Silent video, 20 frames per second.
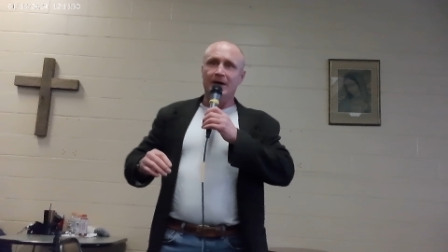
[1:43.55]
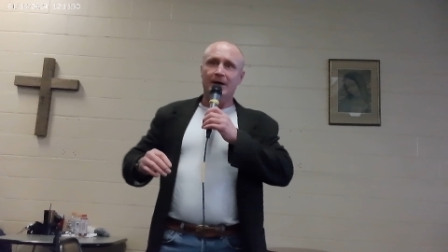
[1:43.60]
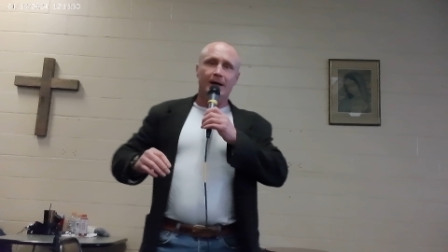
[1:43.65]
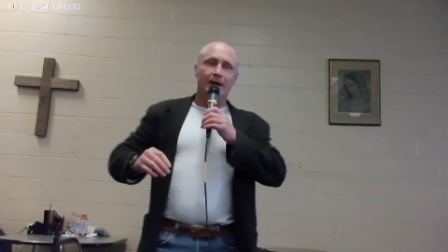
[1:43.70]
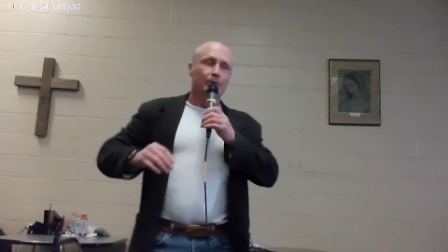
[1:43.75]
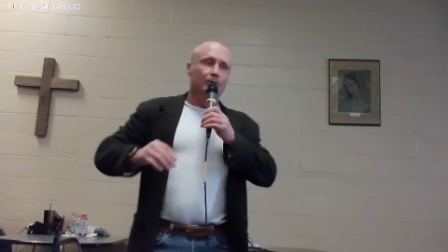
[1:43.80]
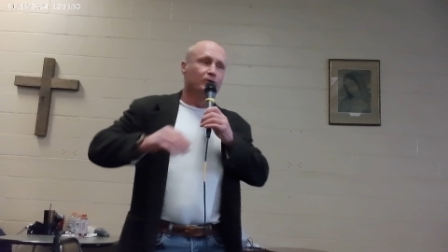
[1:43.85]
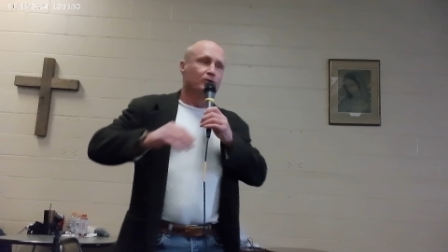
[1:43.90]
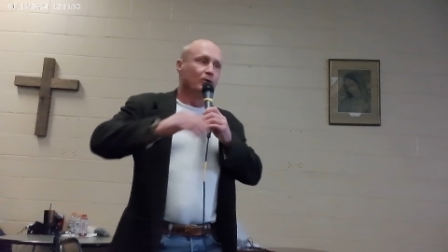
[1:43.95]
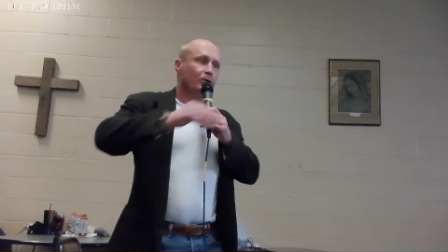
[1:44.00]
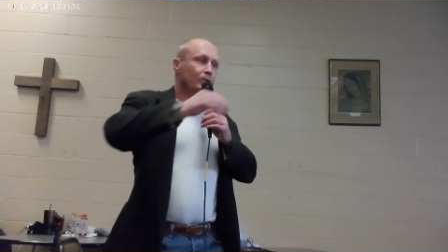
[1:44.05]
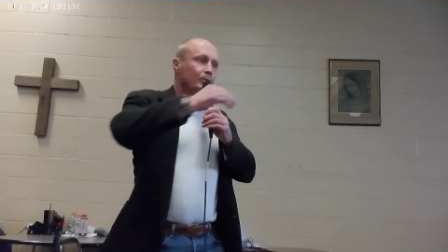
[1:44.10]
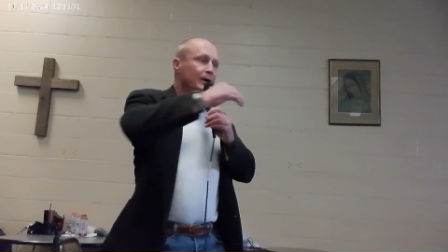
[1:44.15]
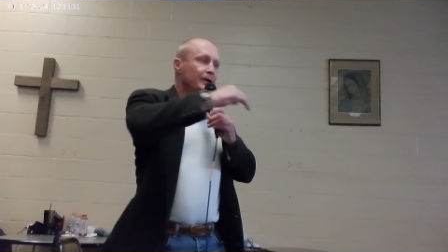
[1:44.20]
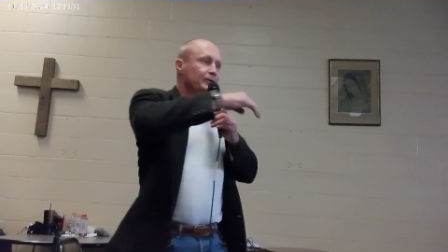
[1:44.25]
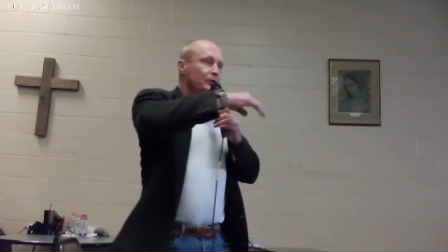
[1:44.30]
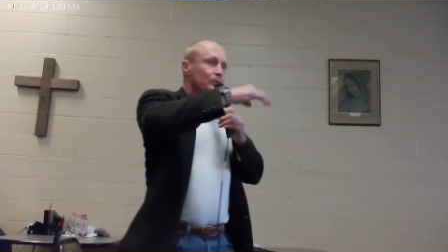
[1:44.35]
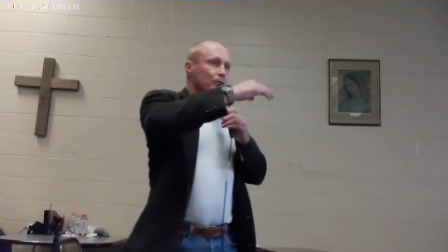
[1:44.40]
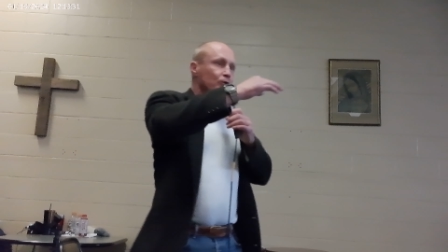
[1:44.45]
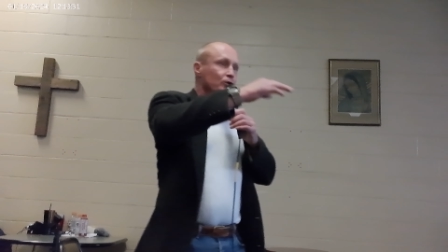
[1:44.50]
He would go
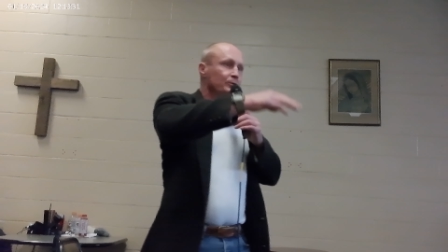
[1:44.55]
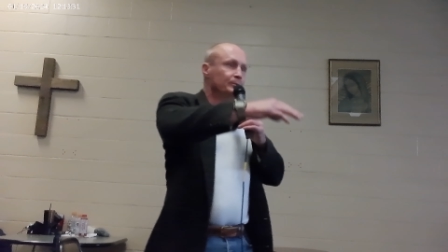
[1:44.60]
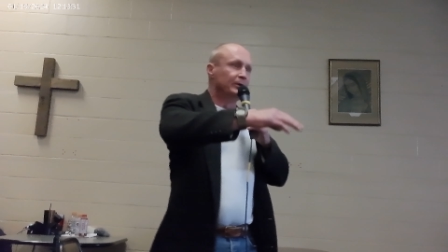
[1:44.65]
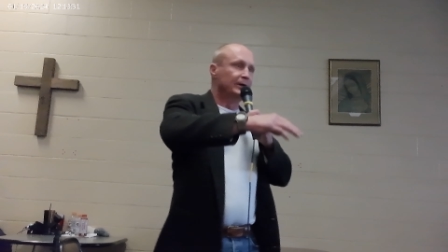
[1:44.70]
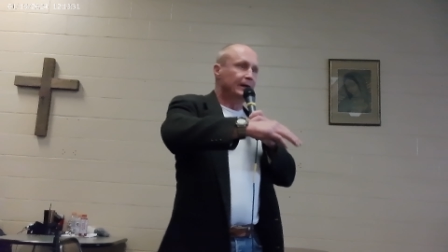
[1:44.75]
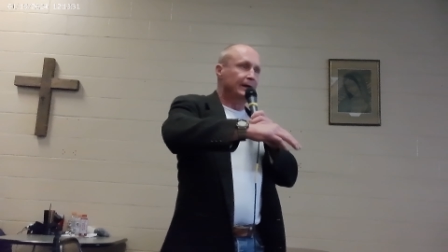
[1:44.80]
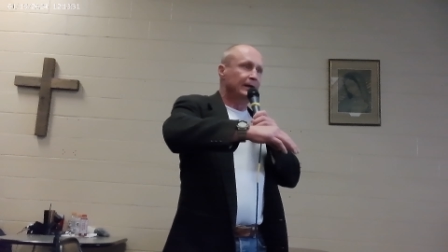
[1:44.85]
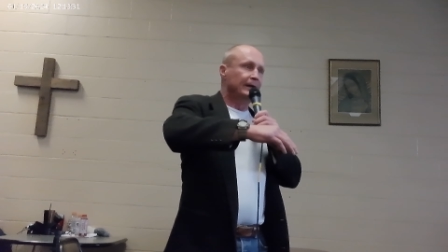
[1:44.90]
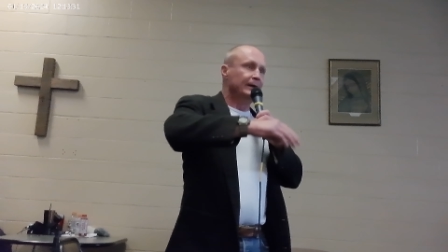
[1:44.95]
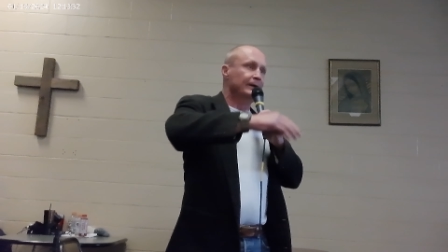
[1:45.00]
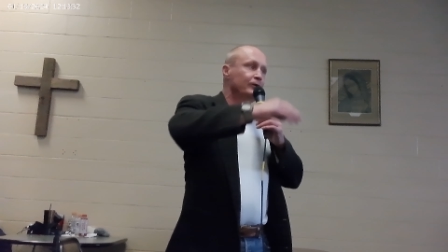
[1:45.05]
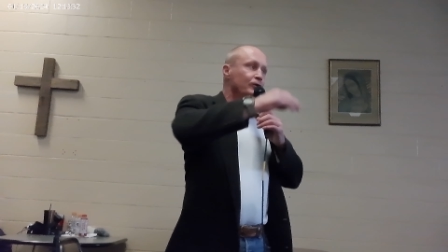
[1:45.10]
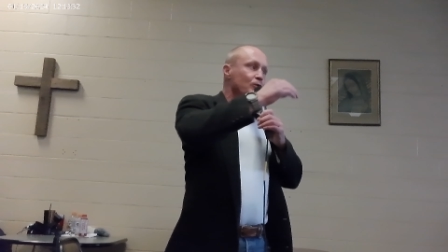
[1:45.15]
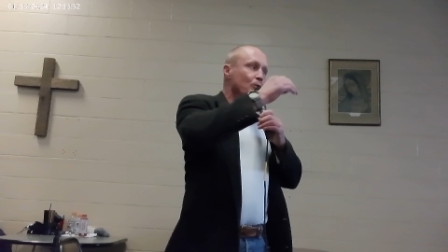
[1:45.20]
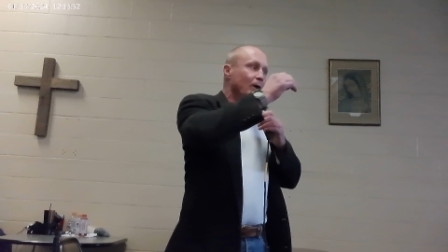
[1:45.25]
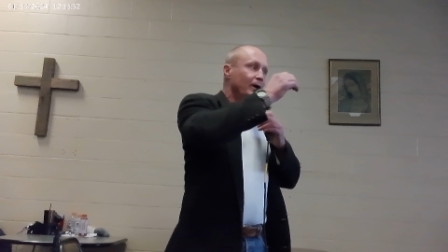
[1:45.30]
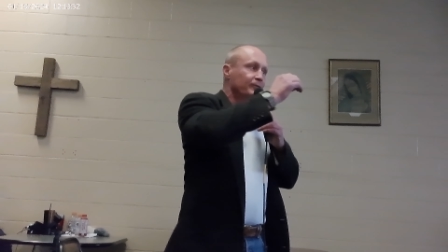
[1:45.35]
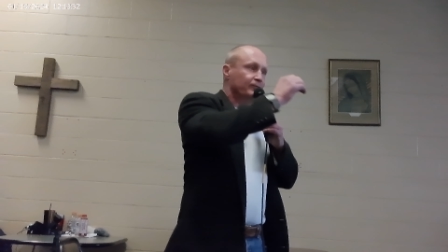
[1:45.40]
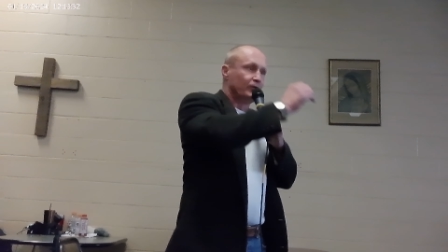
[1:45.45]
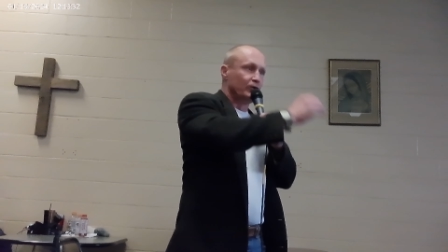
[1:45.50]
around the room and he knew
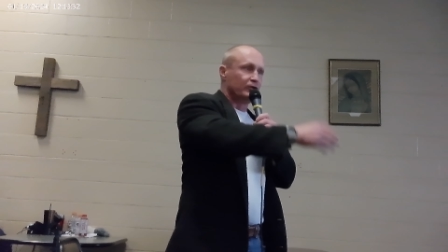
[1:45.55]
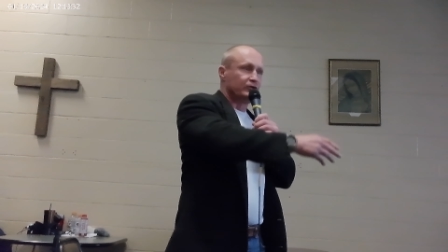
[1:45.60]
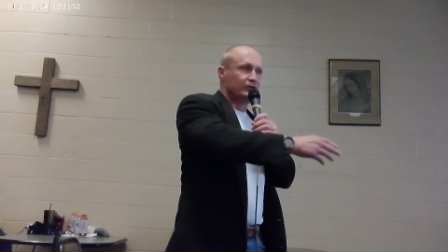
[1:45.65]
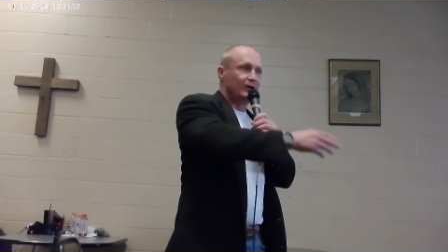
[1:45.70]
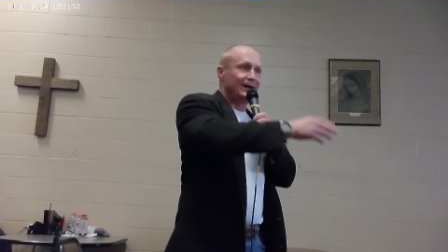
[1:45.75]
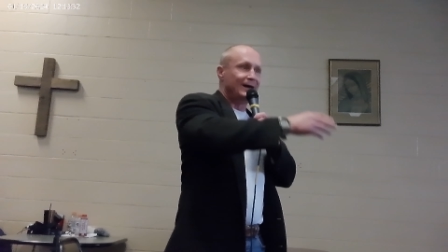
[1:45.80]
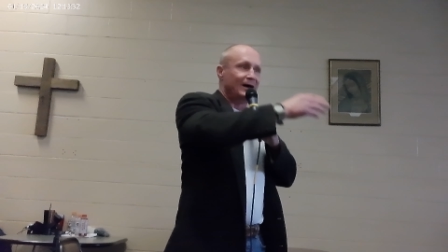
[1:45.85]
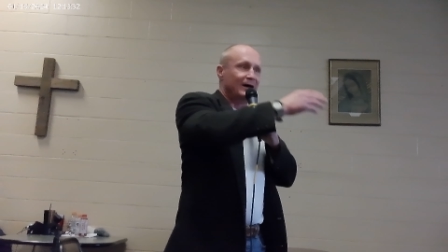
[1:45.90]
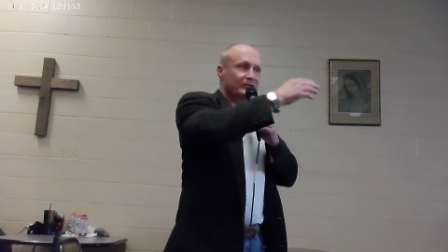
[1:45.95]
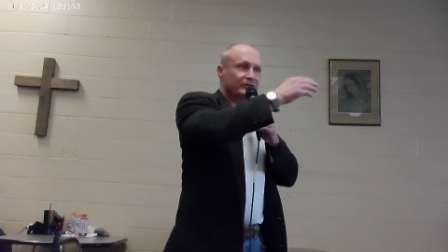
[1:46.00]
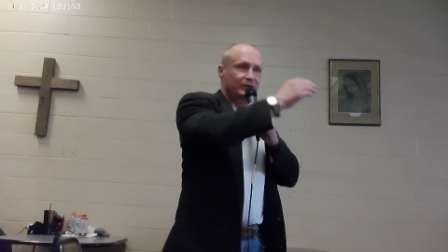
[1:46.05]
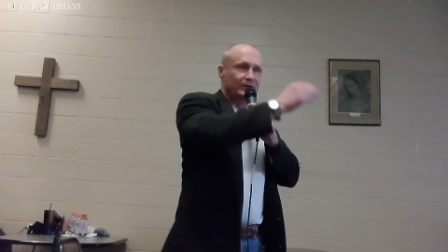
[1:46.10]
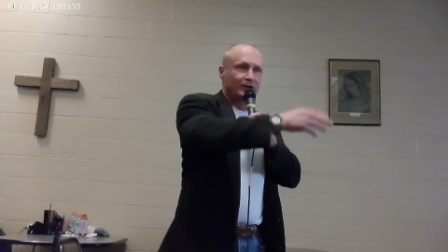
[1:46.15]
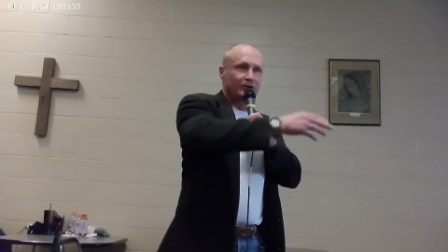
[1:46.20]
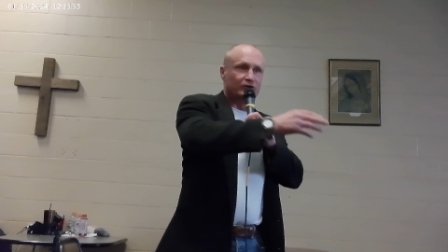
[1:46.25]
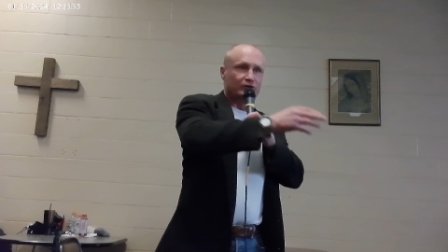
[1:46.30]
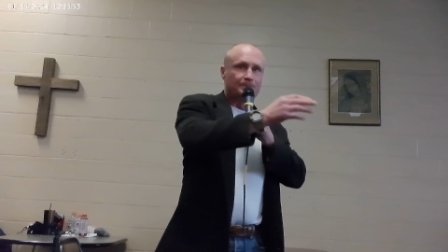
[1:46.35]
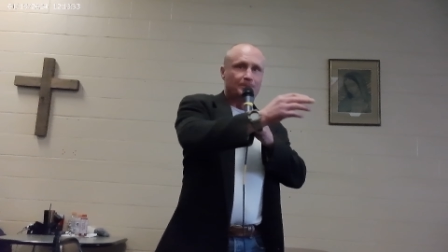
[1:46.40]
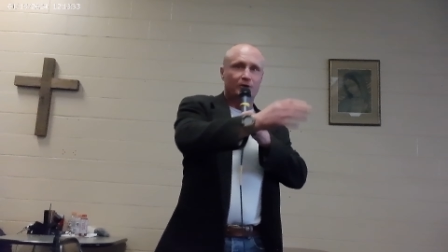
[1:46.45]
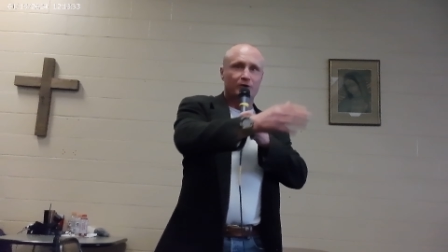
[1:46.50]
what verse to ask
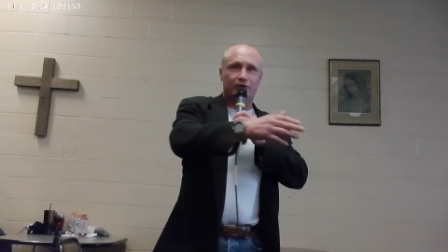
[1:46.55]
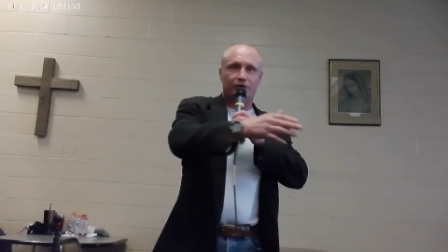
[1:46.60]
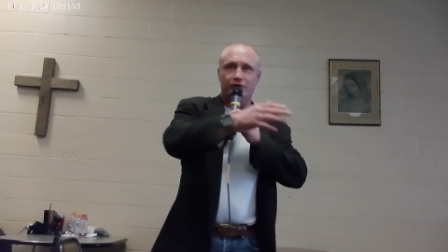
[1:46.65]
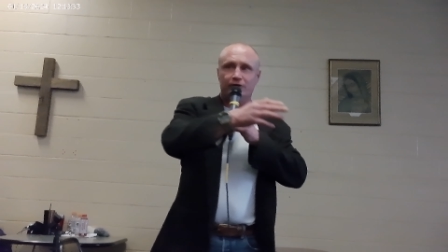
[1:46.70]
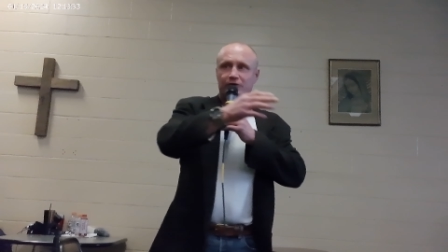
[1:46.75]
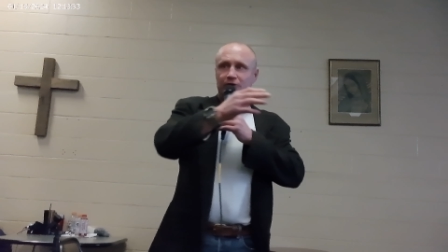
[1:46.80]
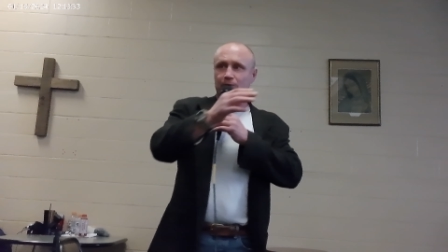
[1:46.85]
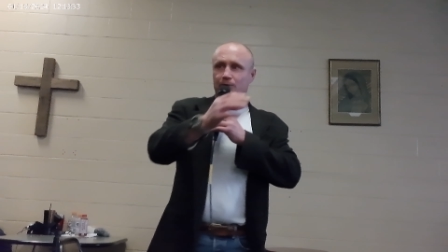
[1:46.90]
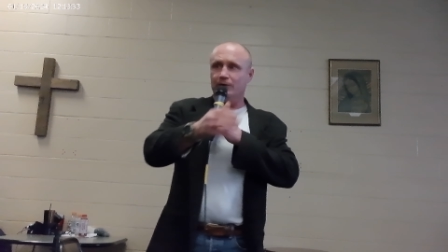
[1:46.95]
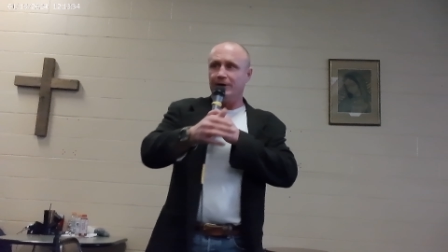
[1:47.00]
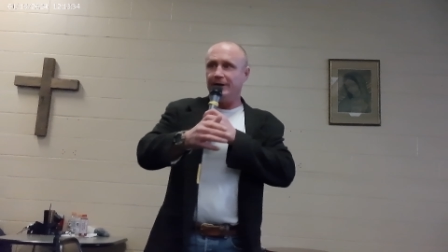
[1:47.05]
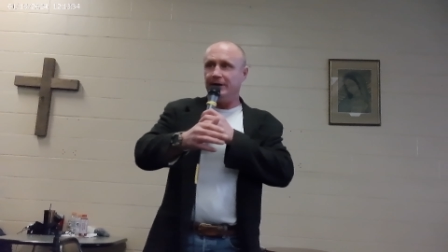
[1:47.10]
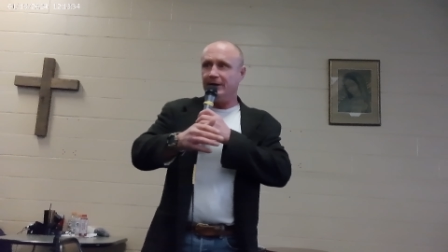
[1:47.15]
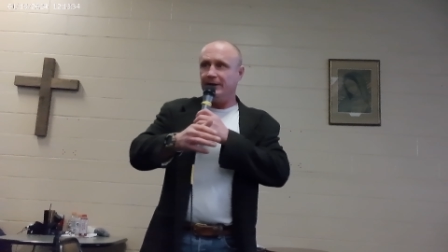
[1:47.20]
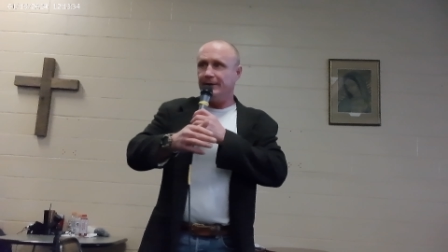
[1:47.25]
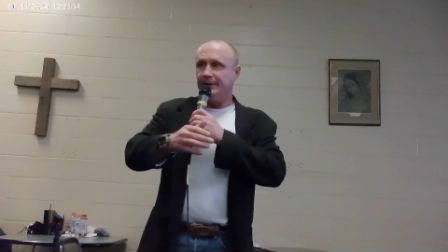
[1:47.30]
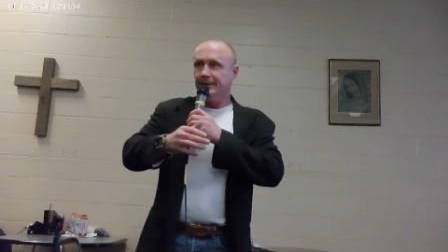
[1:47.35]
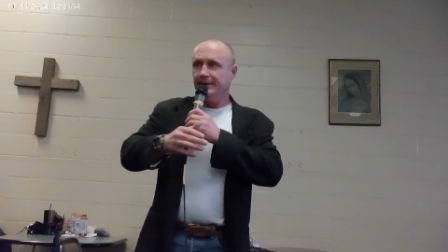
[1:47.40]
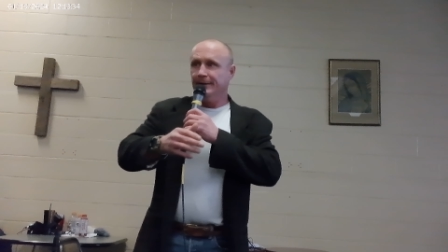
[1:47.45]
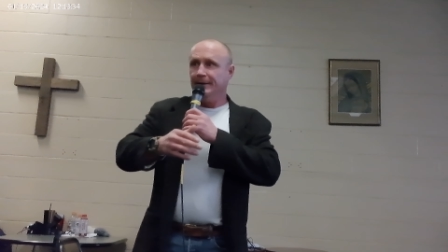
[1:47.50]
each person to read.